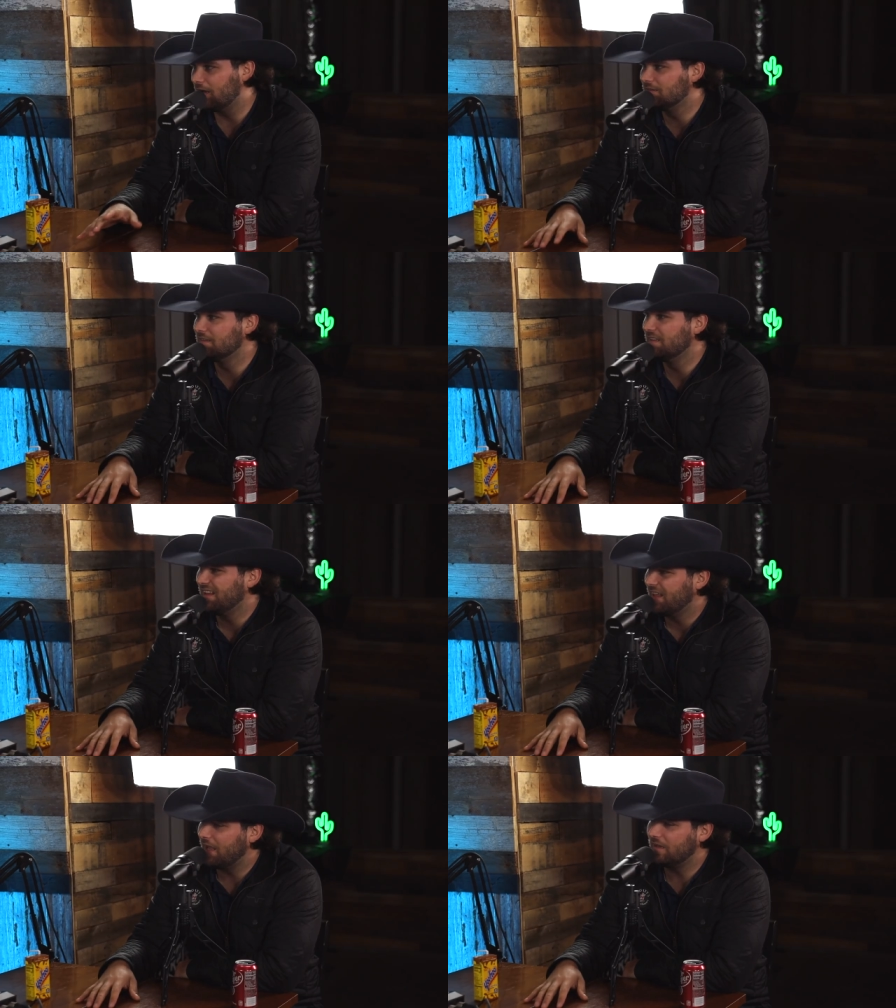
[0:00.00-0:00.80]
you know.
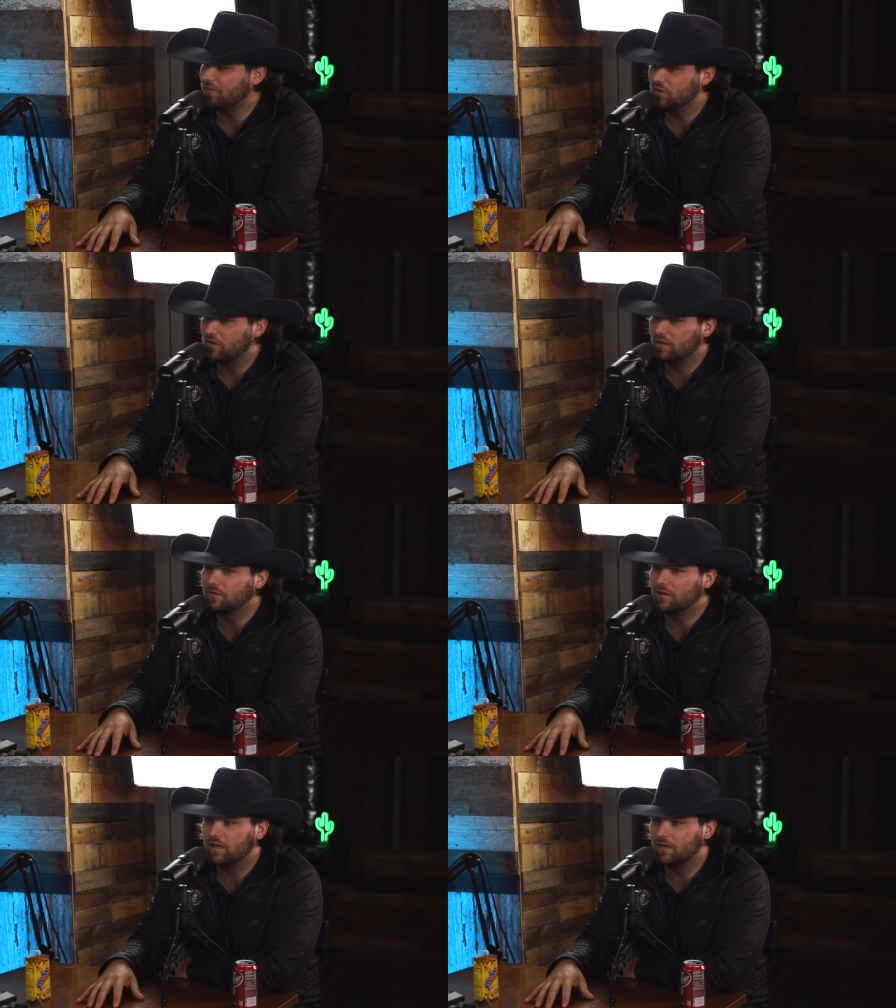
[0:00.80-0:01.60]
and you
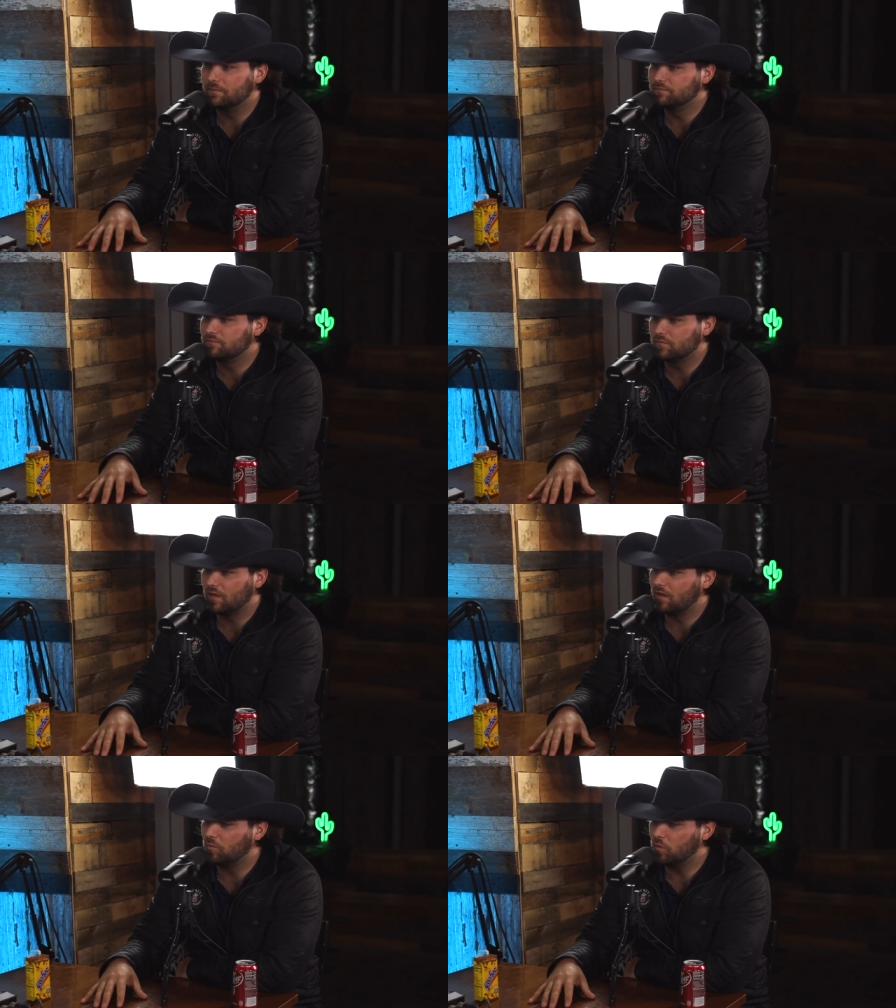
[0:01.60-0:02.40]
know, um,
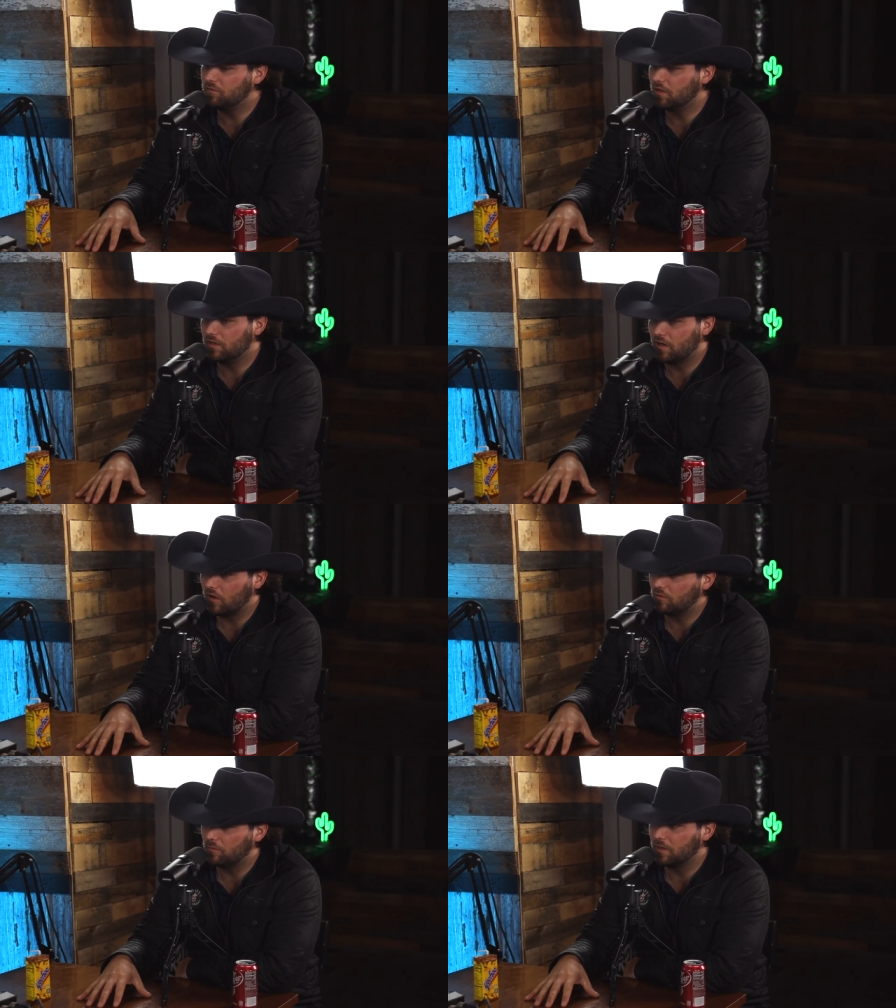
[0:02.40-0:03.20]
and we've done it
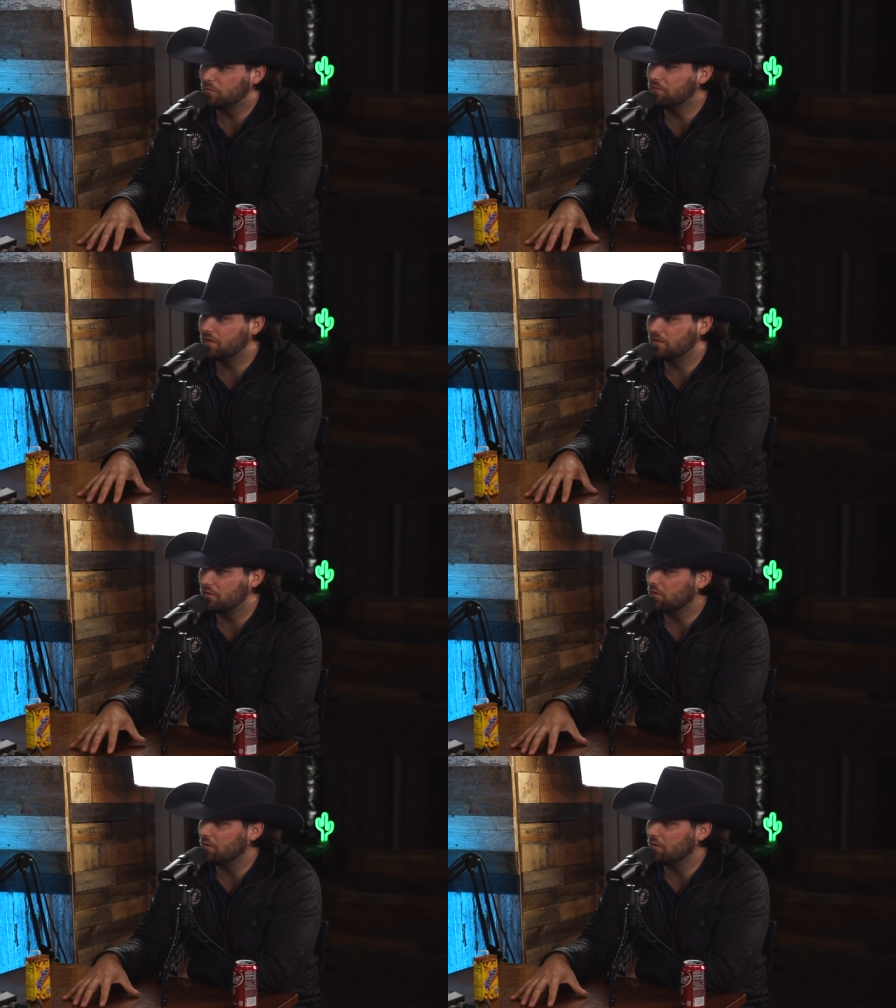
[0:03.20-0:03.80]
all, man. We've done the